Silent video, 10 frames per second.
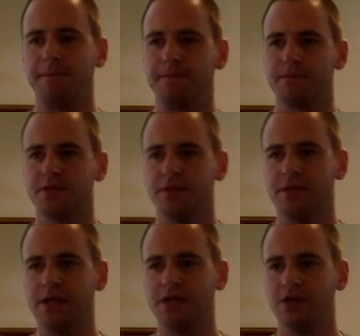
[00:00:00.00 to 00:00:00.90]

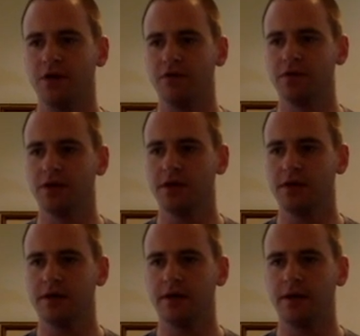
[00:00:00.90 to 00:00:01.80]
Something not to overlook,
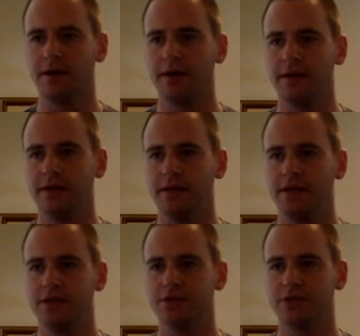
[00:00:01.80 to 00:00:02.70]
in
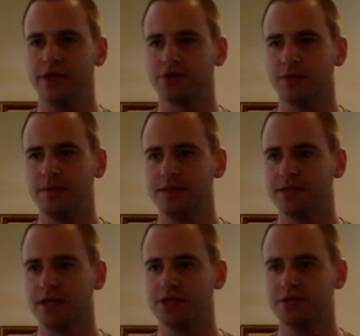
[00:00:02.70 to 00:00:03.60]
the straight triplet
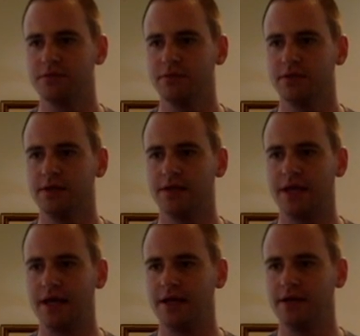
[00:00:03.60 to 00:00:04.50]
section near
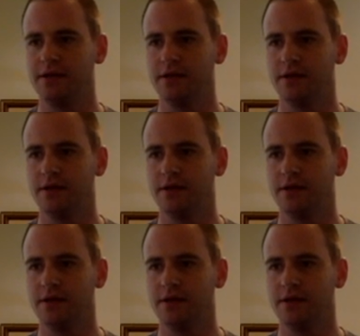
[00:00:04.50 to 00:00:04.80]
the end,